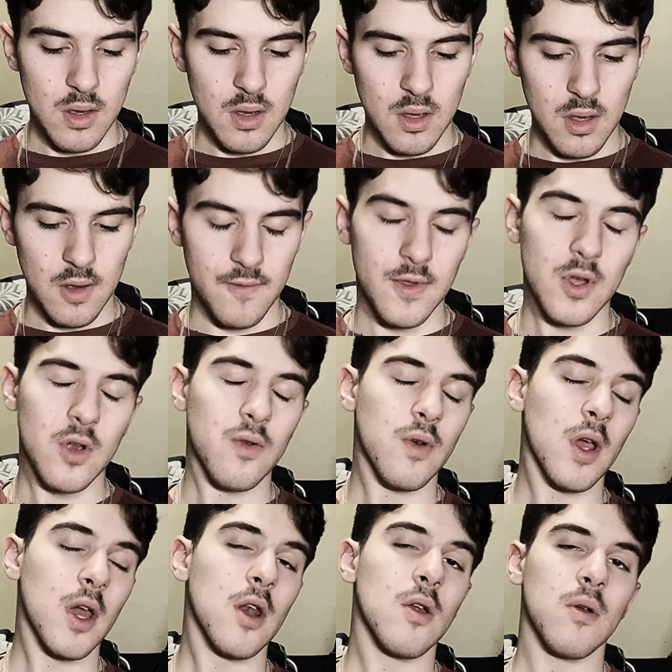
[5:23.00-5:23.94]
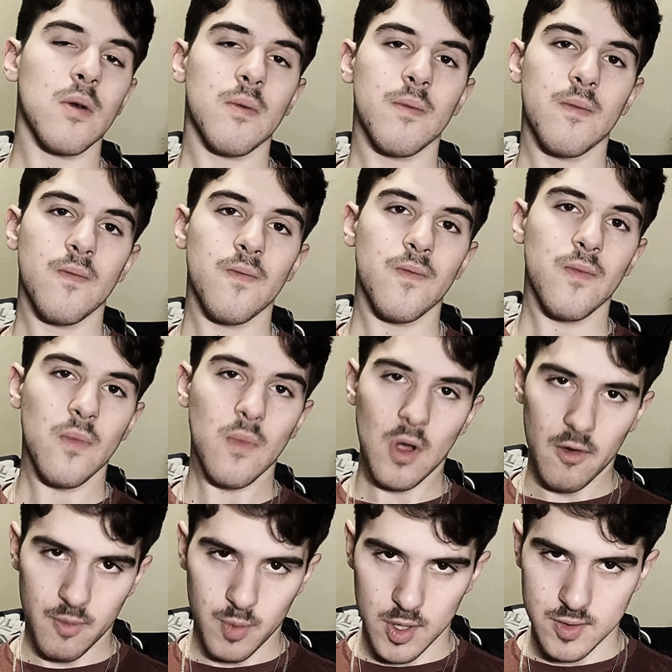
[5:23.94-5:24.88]
if the creator
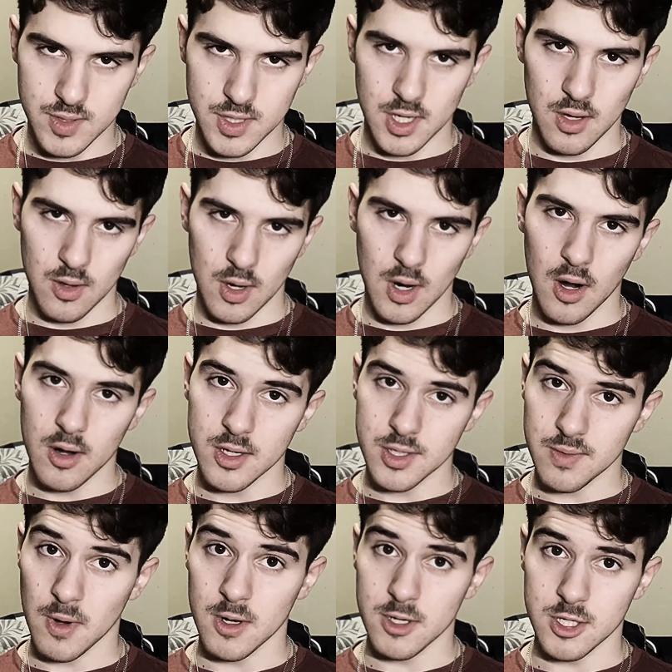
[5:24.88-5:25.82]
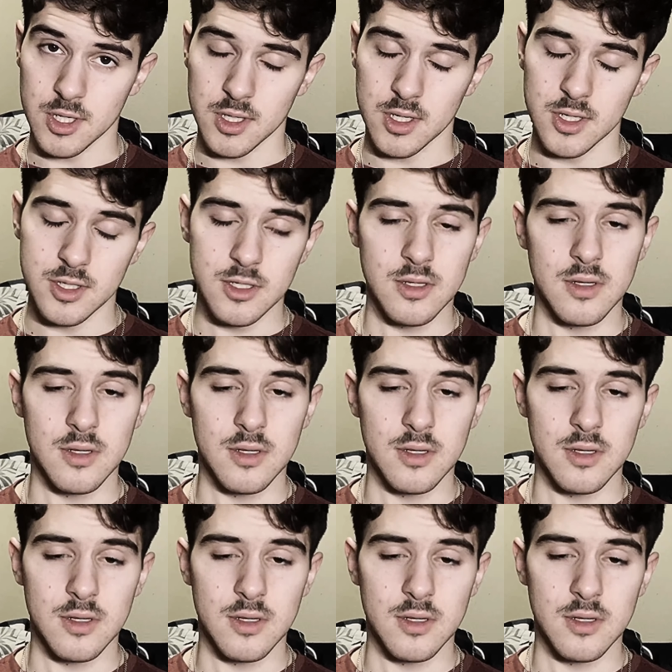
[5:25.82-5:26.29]
of Poof's Killergarten is watching this.